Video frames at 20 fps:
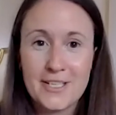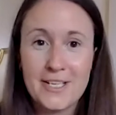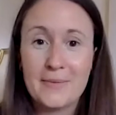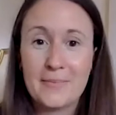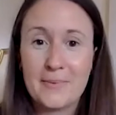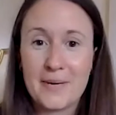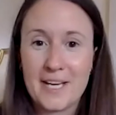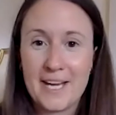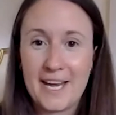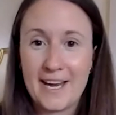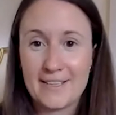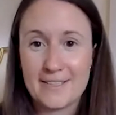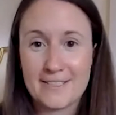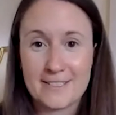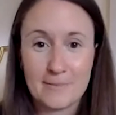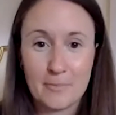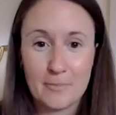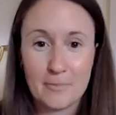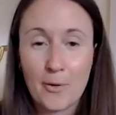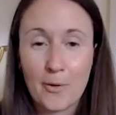and we can't
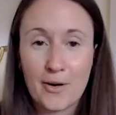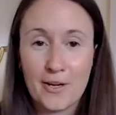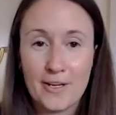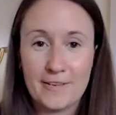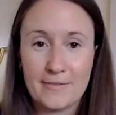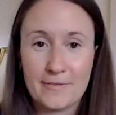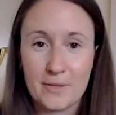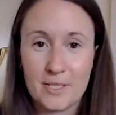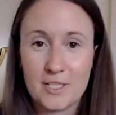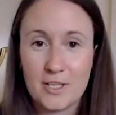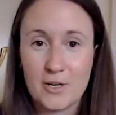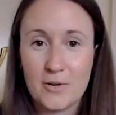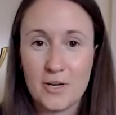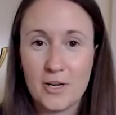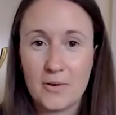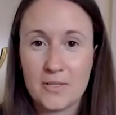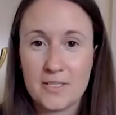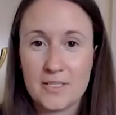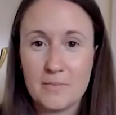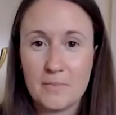support it if we don't
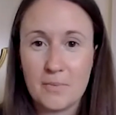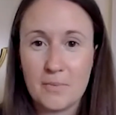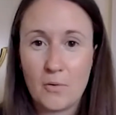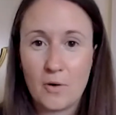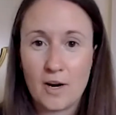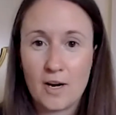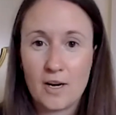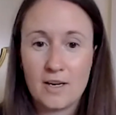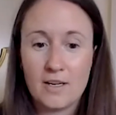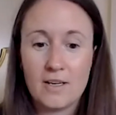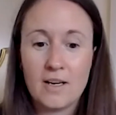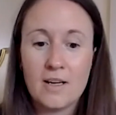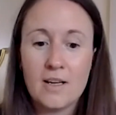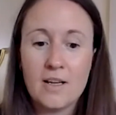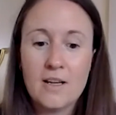know it's important.